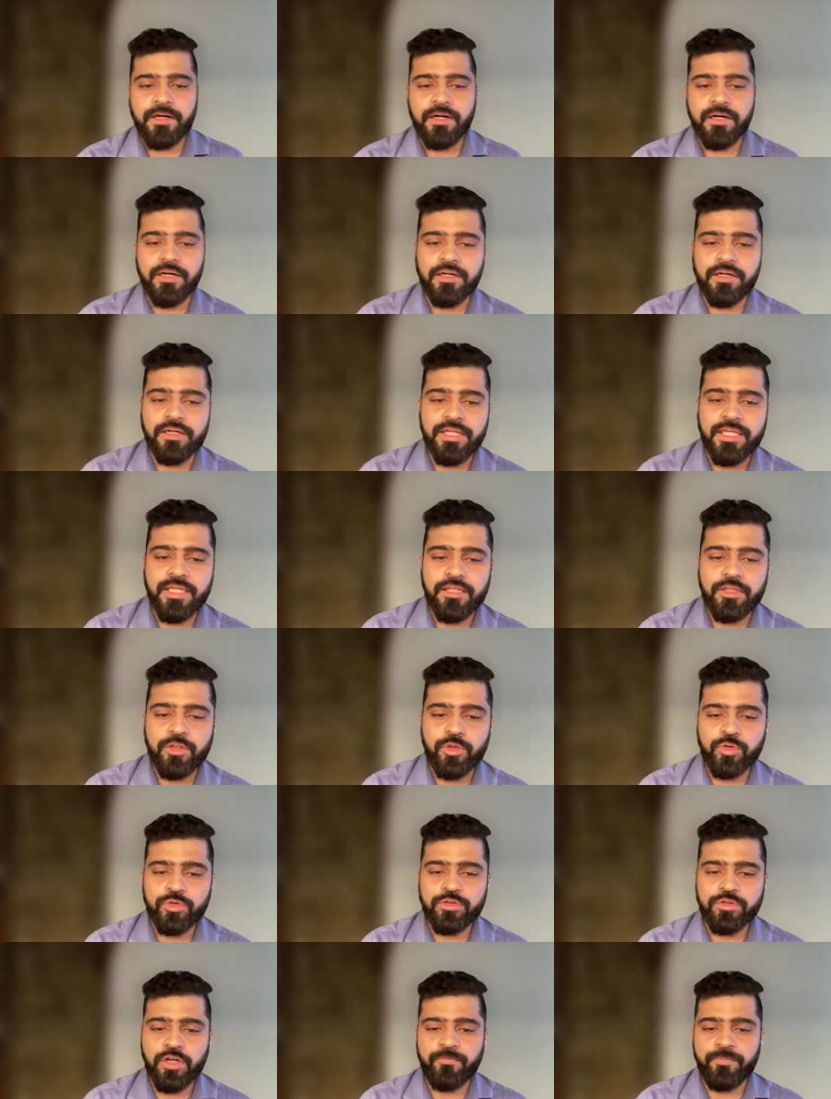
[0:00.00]
early
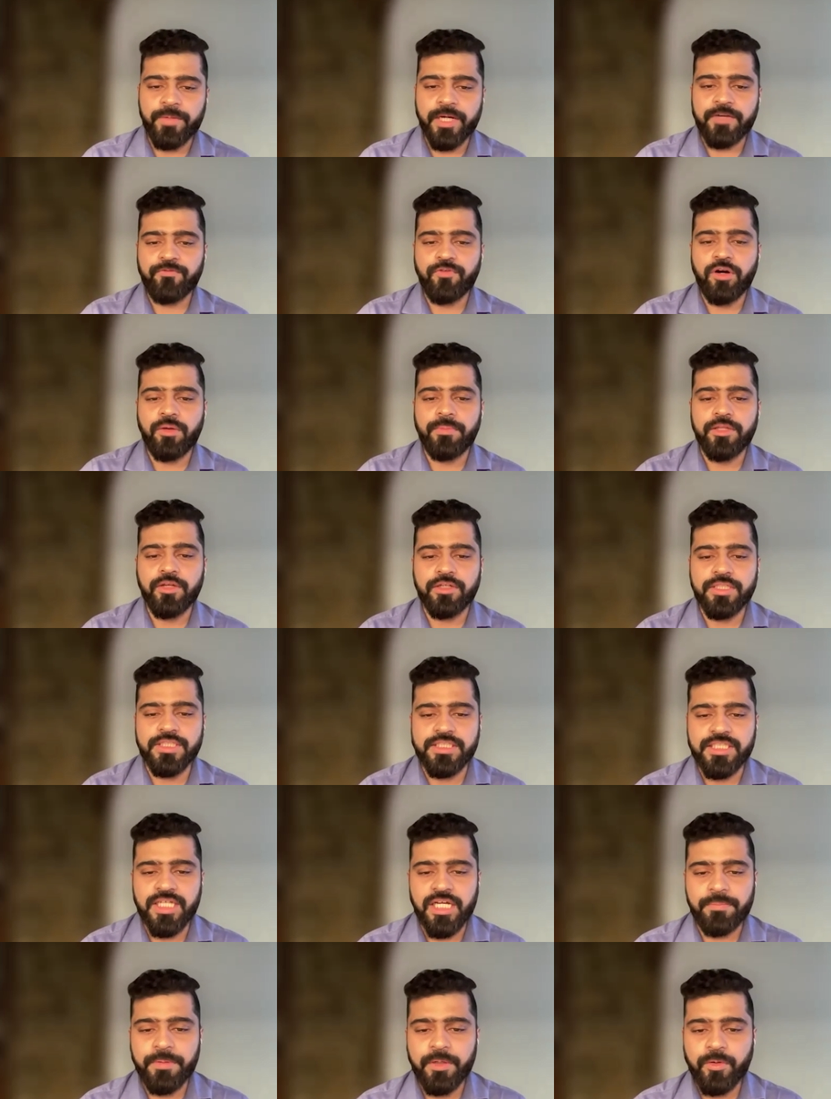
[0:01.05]
use of metformin or
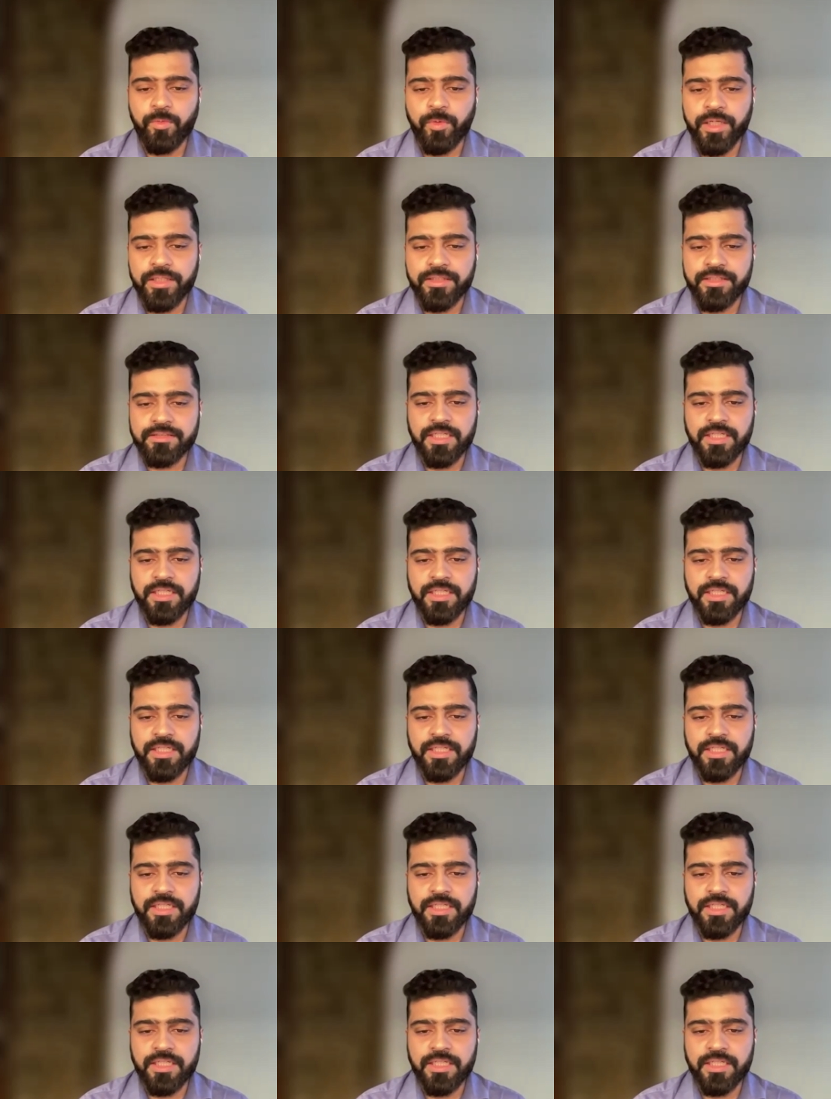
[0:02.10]
GLP-1